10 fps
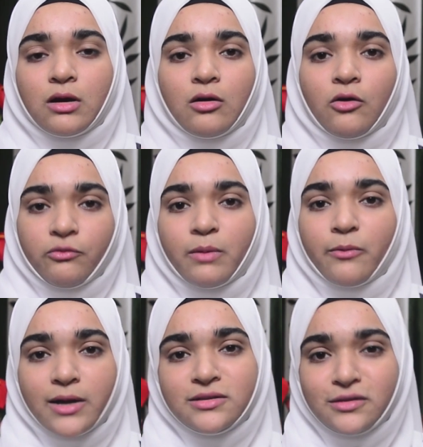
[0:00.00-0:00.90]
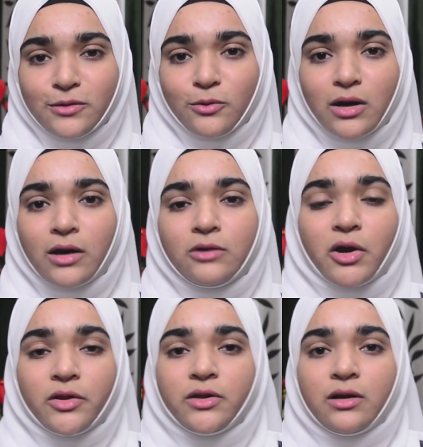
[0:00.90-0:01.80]
of memorizing the Quran
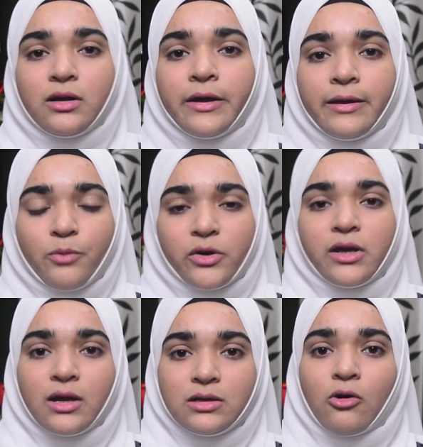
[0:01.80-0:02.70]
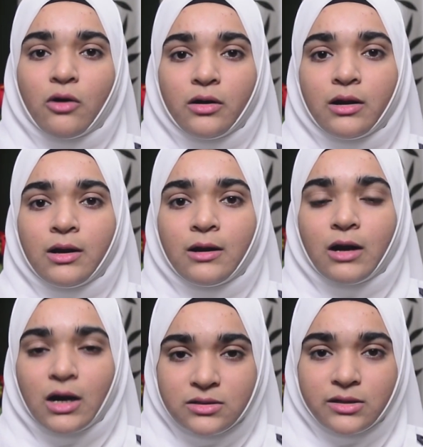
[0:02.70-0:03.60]
rather than putting it on
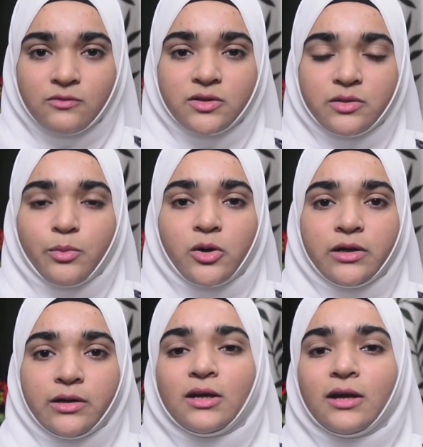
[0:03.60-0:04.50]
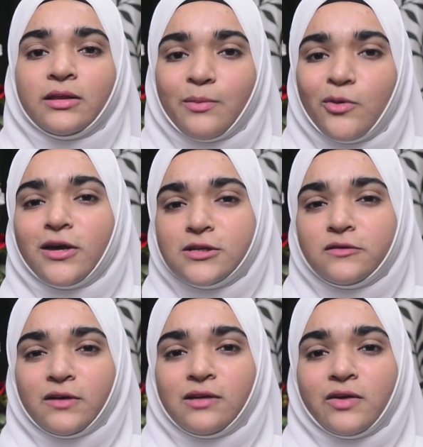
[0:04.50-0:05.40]
ourselves as a burden. The book is
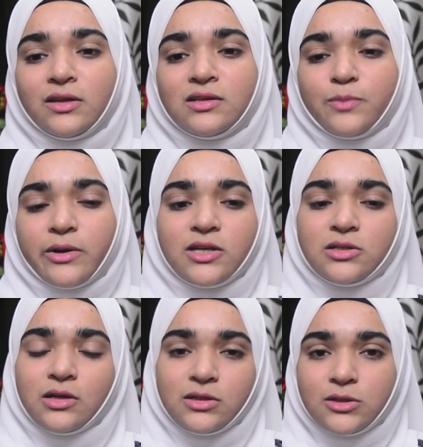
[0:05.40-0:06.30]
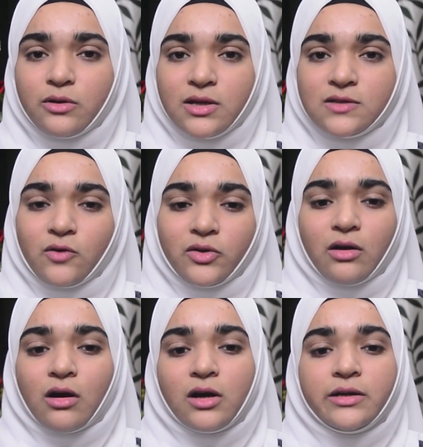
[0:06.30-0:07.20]
filled with inspirational stories for the
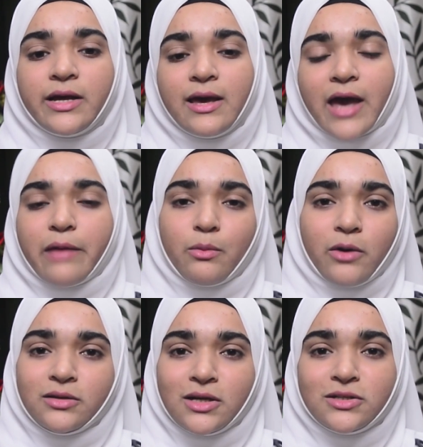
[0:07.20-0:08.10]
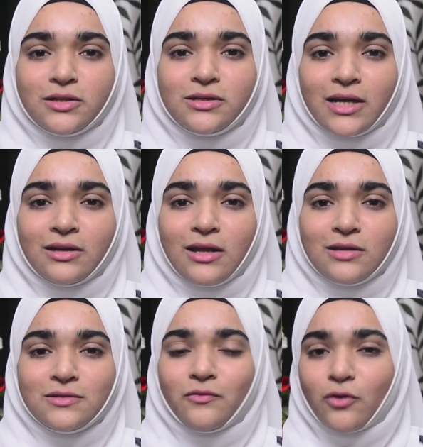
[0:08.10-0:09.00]
heart and memorization
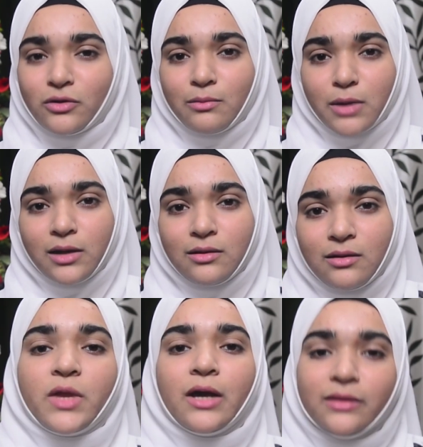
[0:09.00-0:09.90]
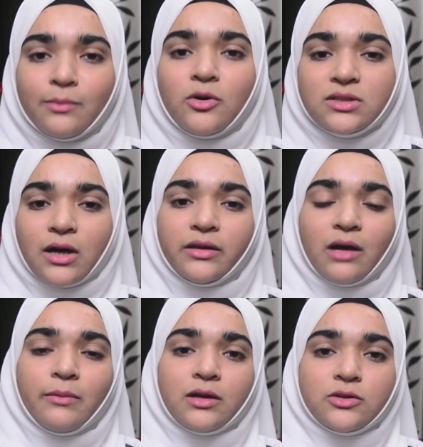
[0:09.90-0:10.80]
techniques for the mind. In the book,
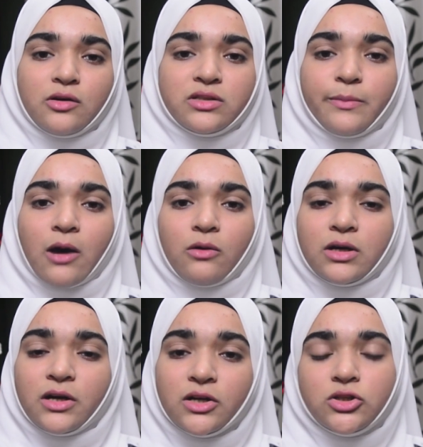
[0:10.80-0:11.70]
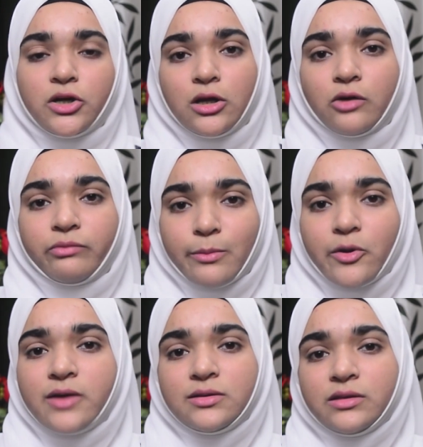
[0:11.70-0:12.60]
Saadia Mian talks about her journey of
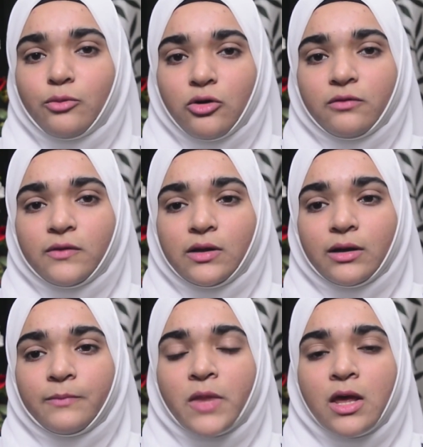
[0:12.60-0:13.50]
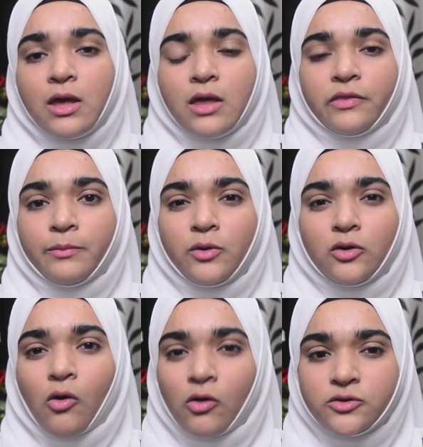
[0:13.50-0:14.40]
memorizing the Book of Allah. The
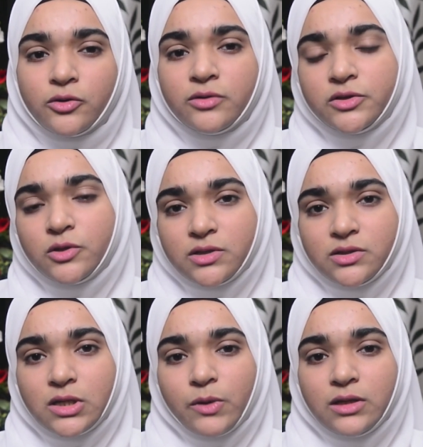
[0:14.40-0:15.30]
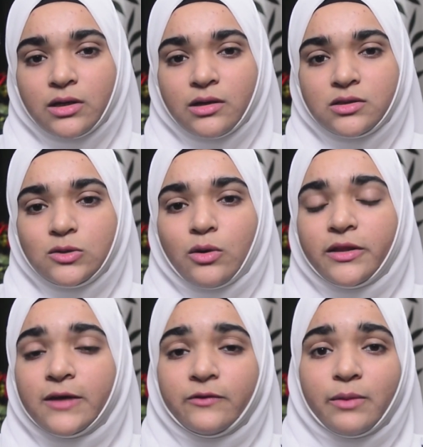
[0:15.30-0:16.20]
book also introduces the readers to
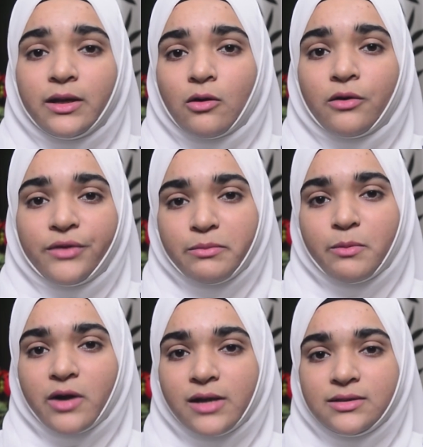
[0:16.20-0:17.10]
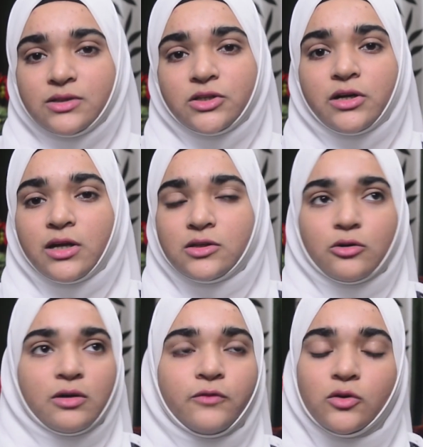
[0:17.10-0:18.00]
other women on their memorizing journey. So
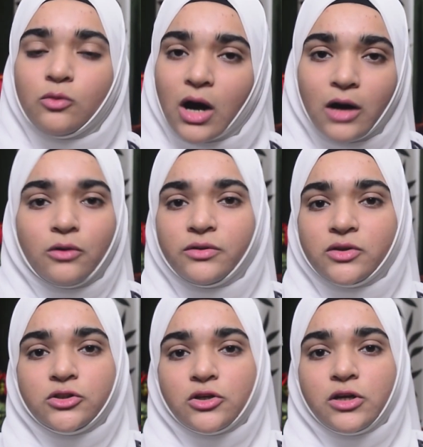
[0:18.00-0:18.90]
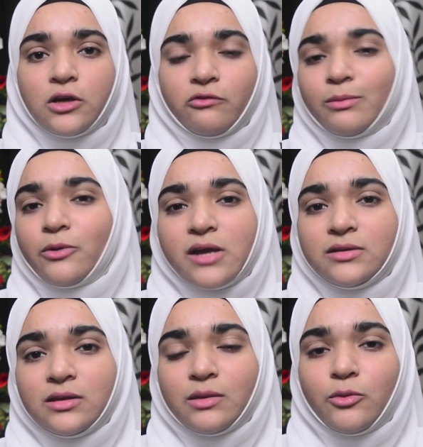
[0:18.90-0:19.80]
if you are on this journey of
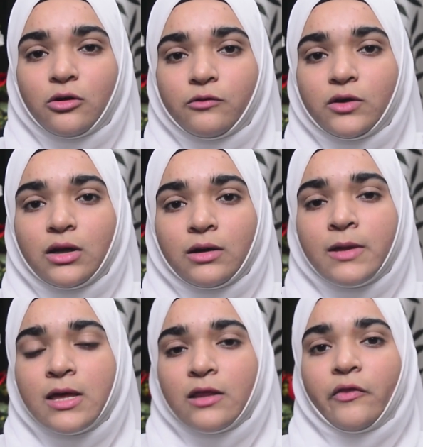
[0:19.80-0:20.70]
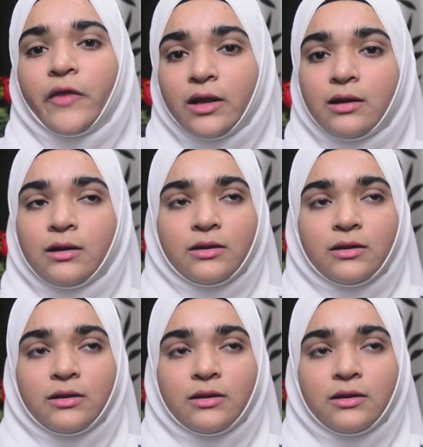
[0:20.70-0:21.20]
memorizing the Book of Allah, then